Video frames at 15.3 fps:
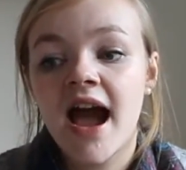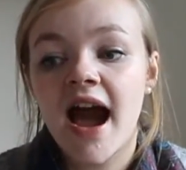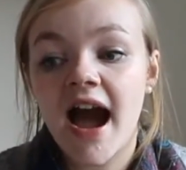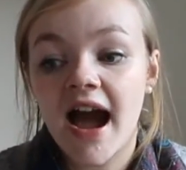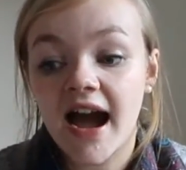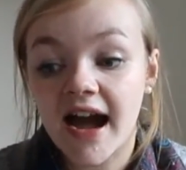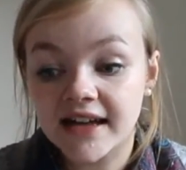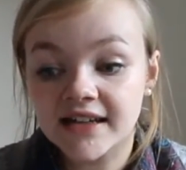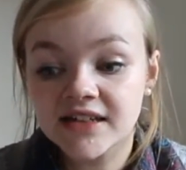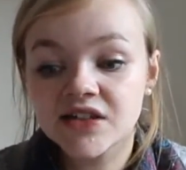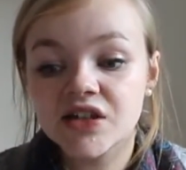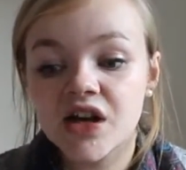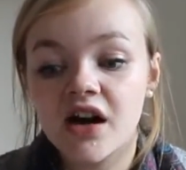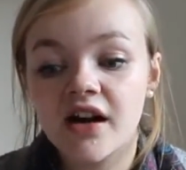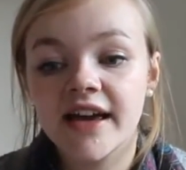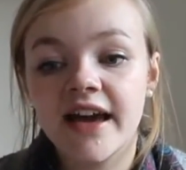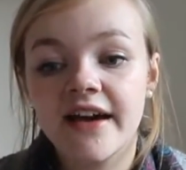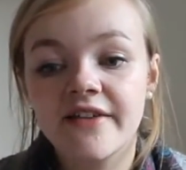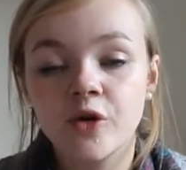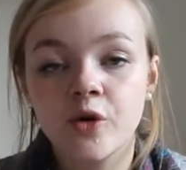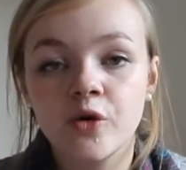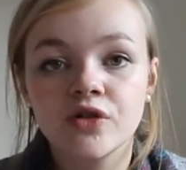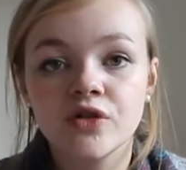And I have
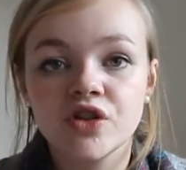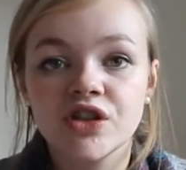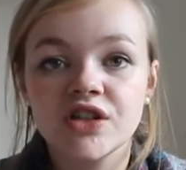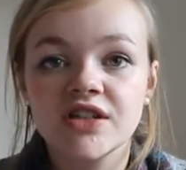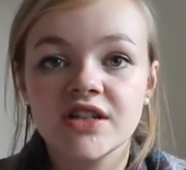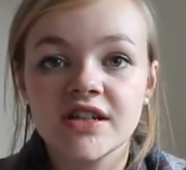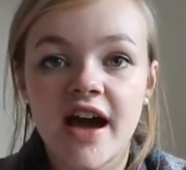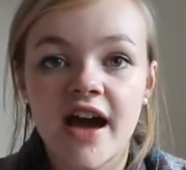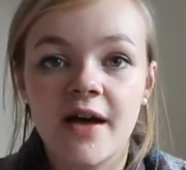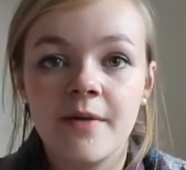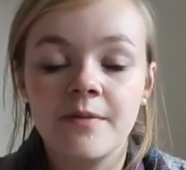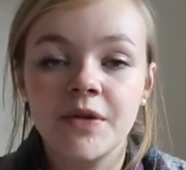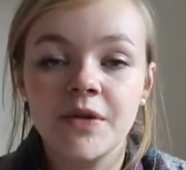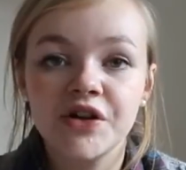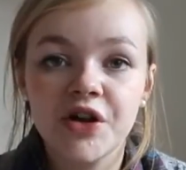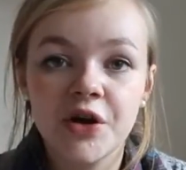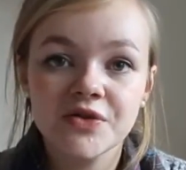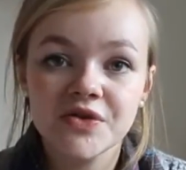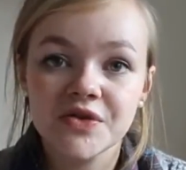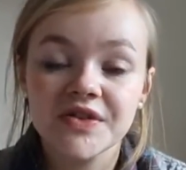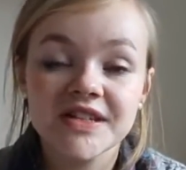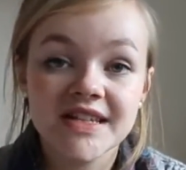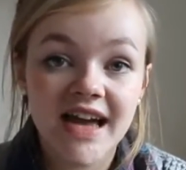ordered Notes
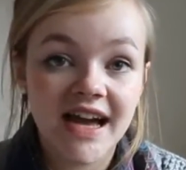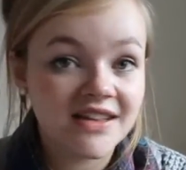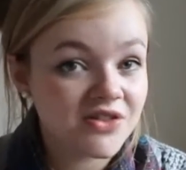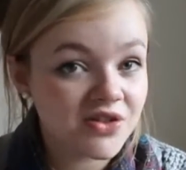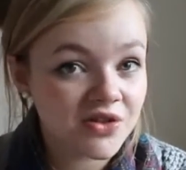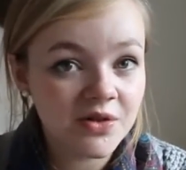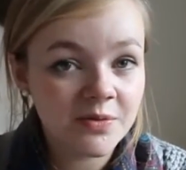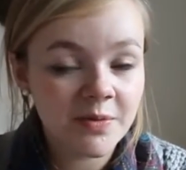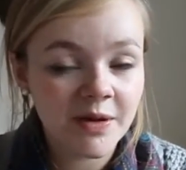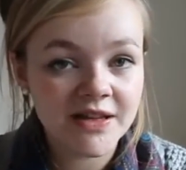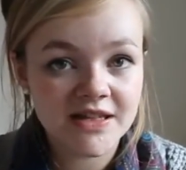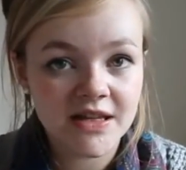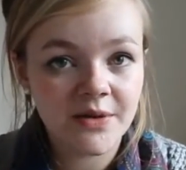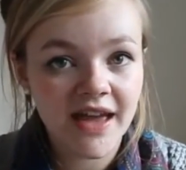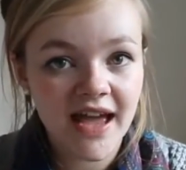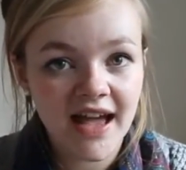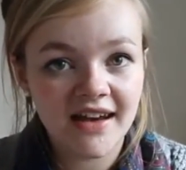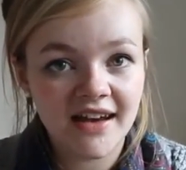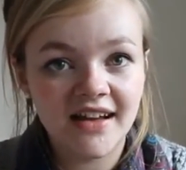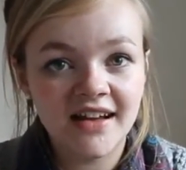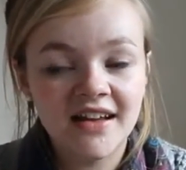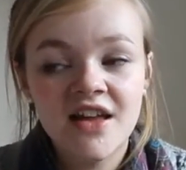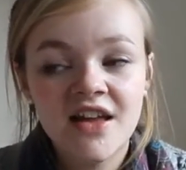on a Scandal by Zoe
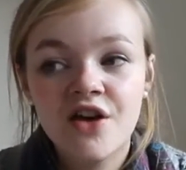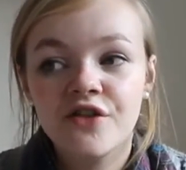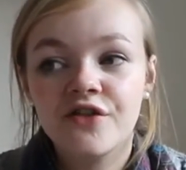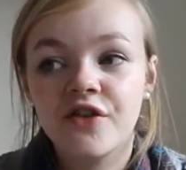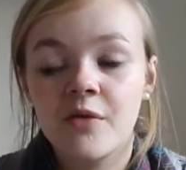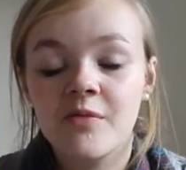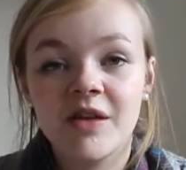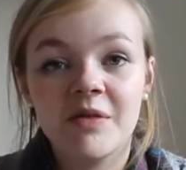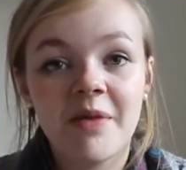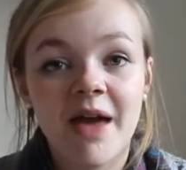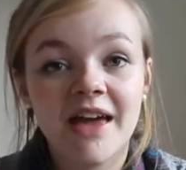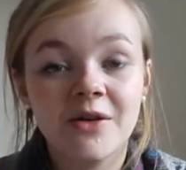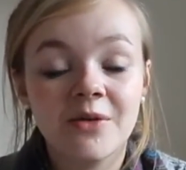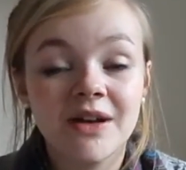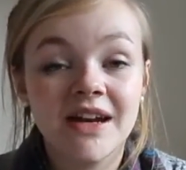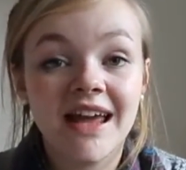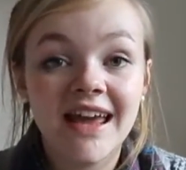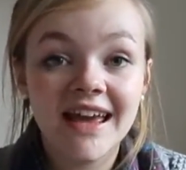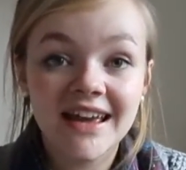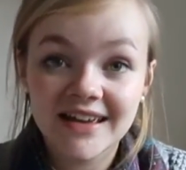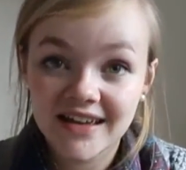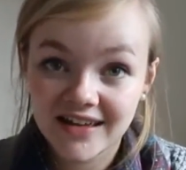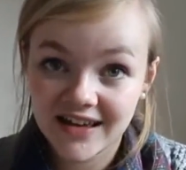Heller from the Penguin
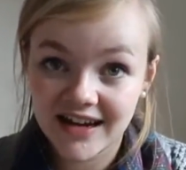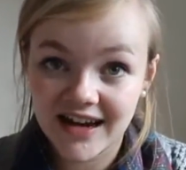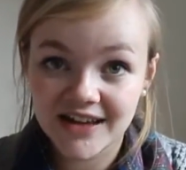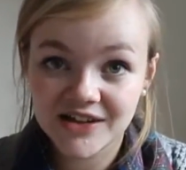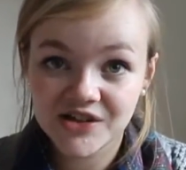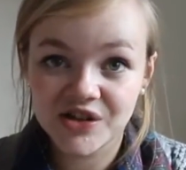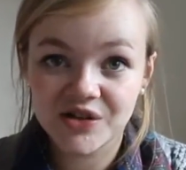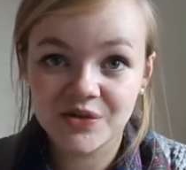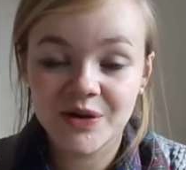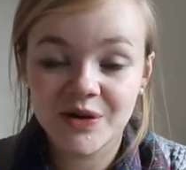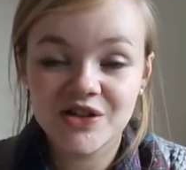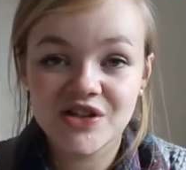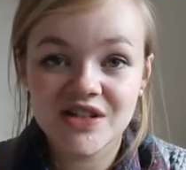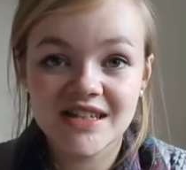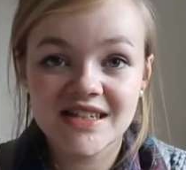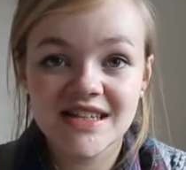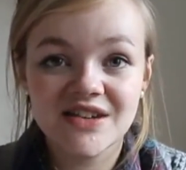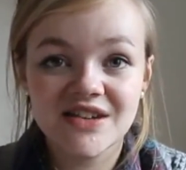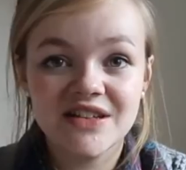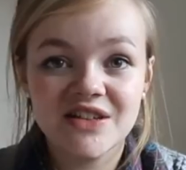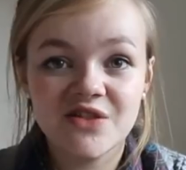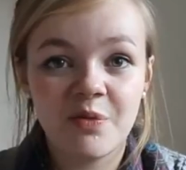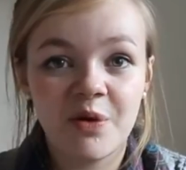Ink collection, which is a
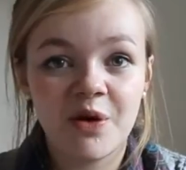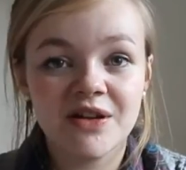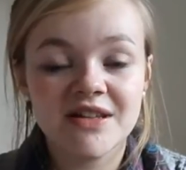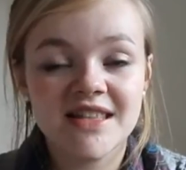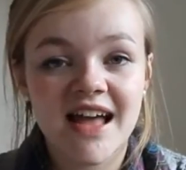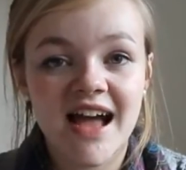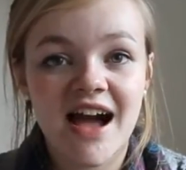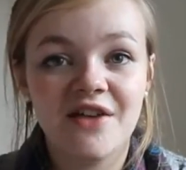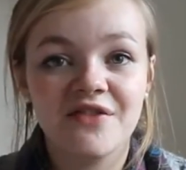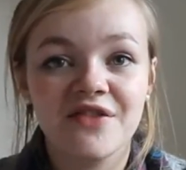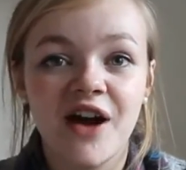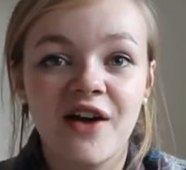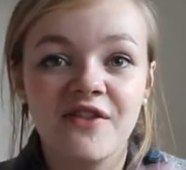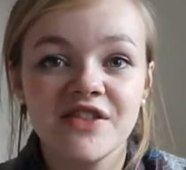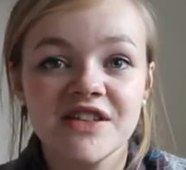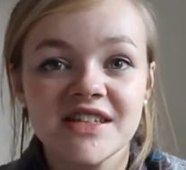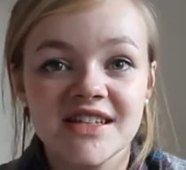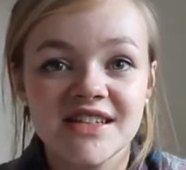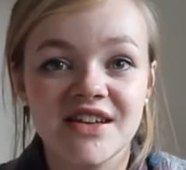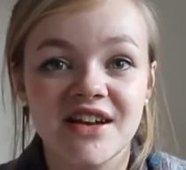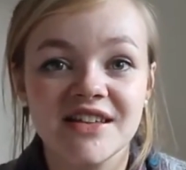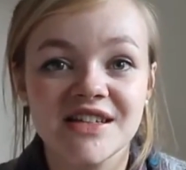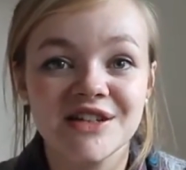series of books that have covers
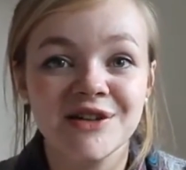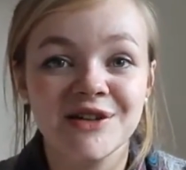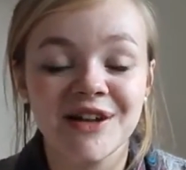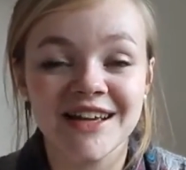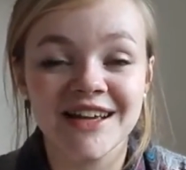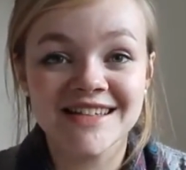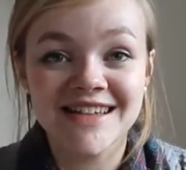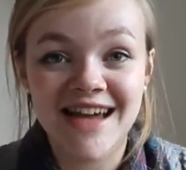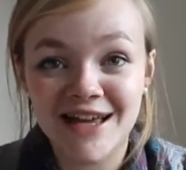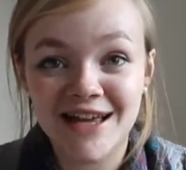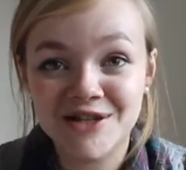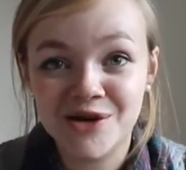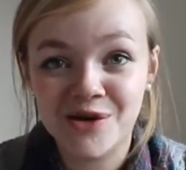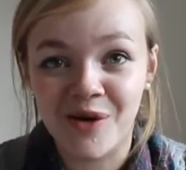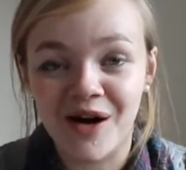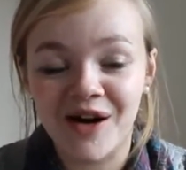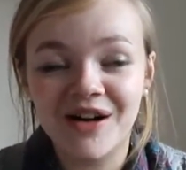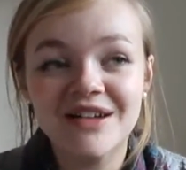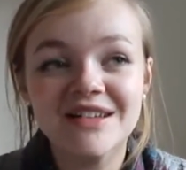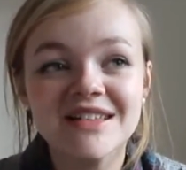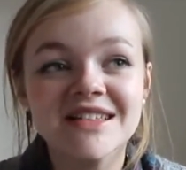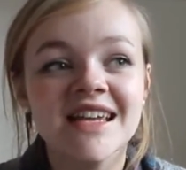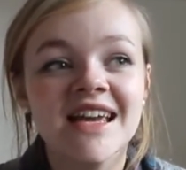designed to look like tattoo
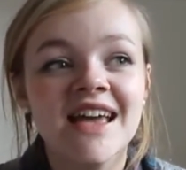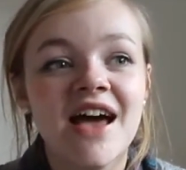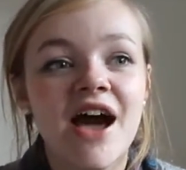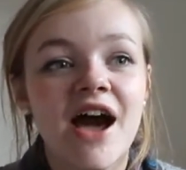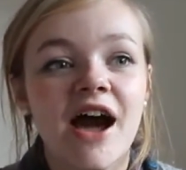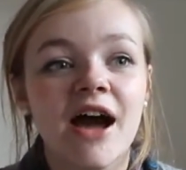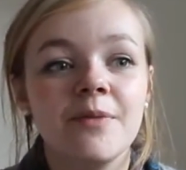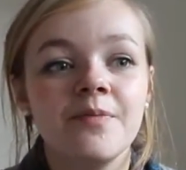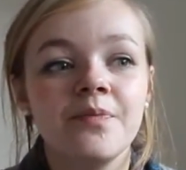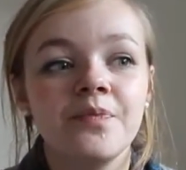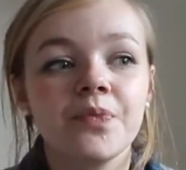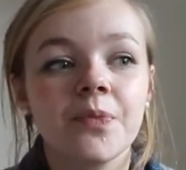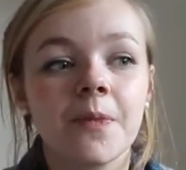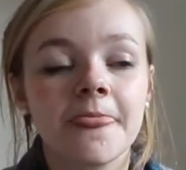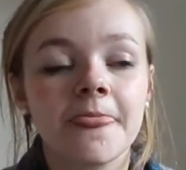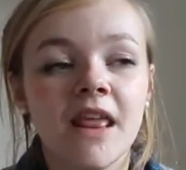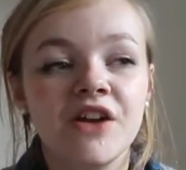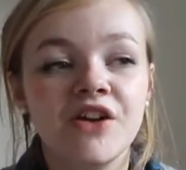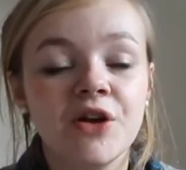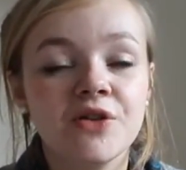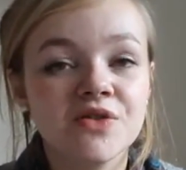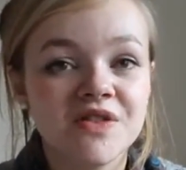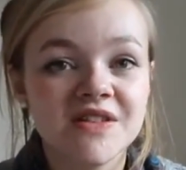art.
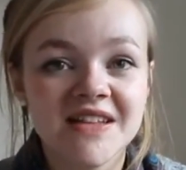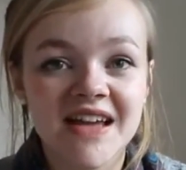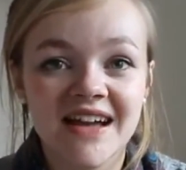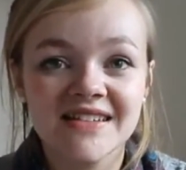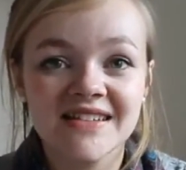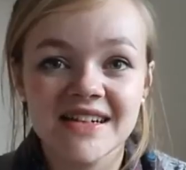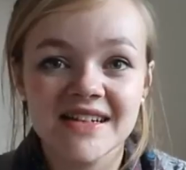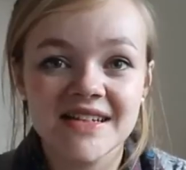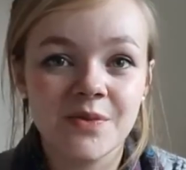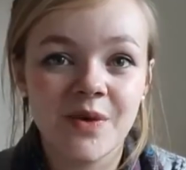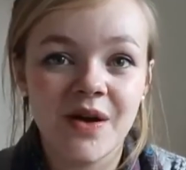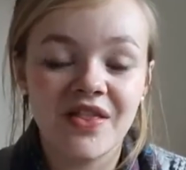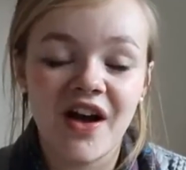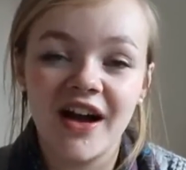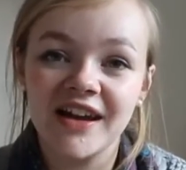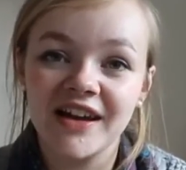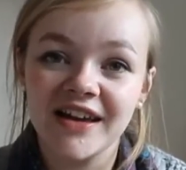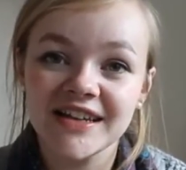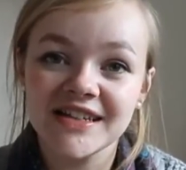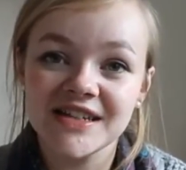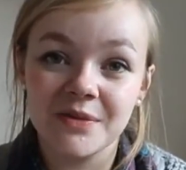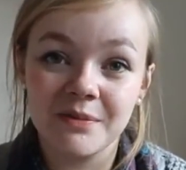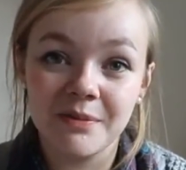Notes on a Scandal is the one that I
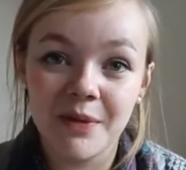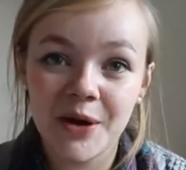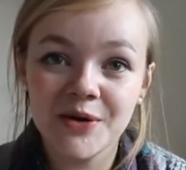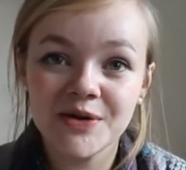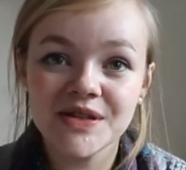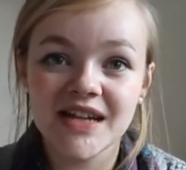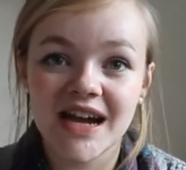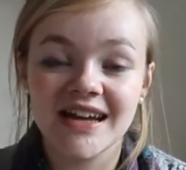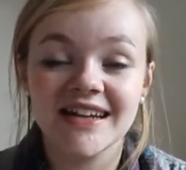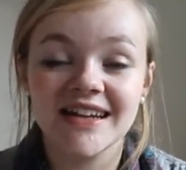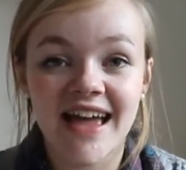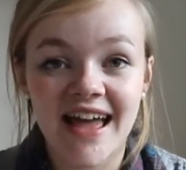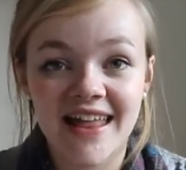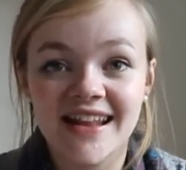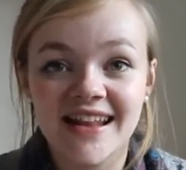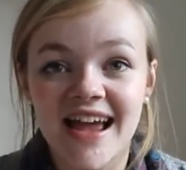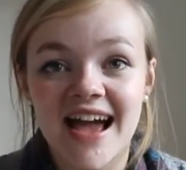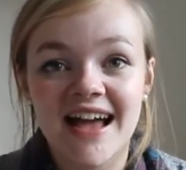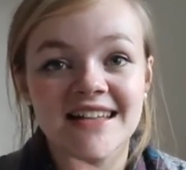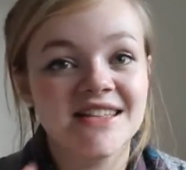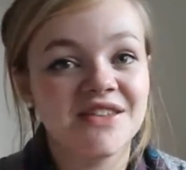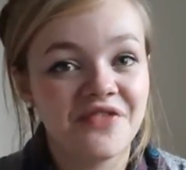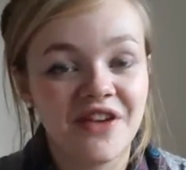liked the most, and again, it
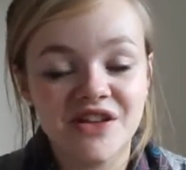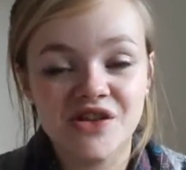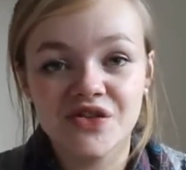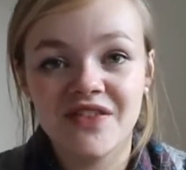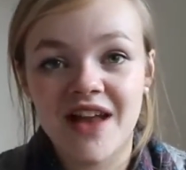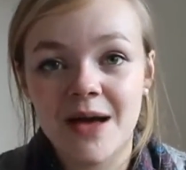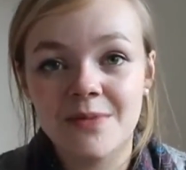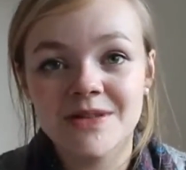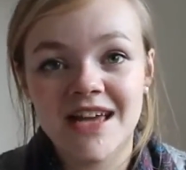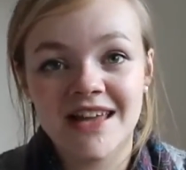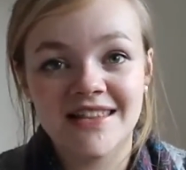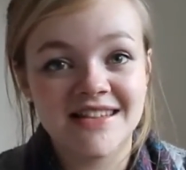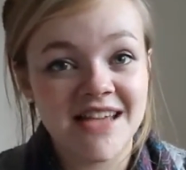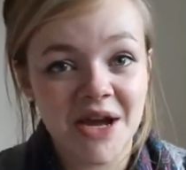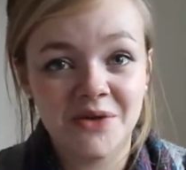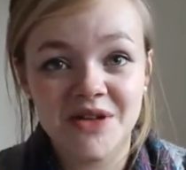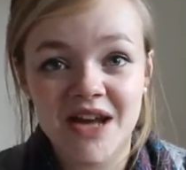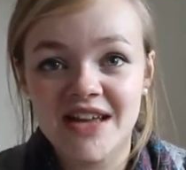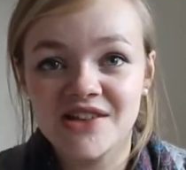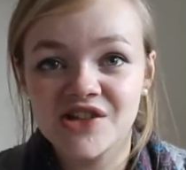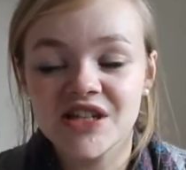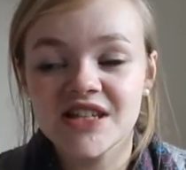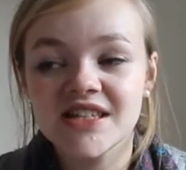has the French flaps and the deckled
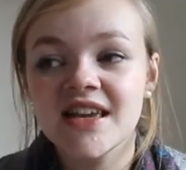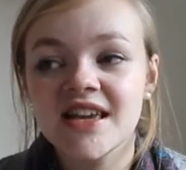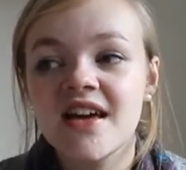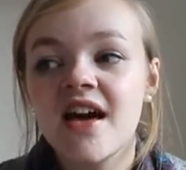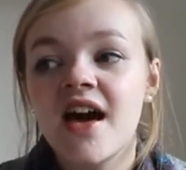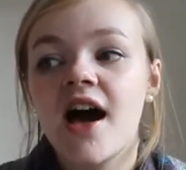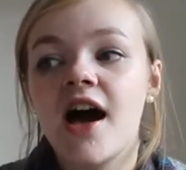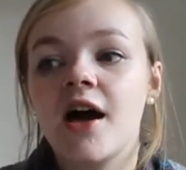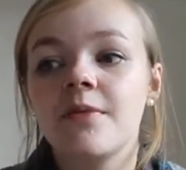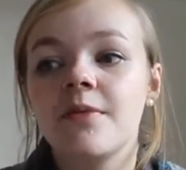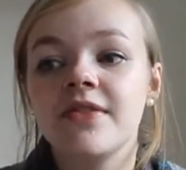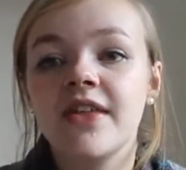edges. They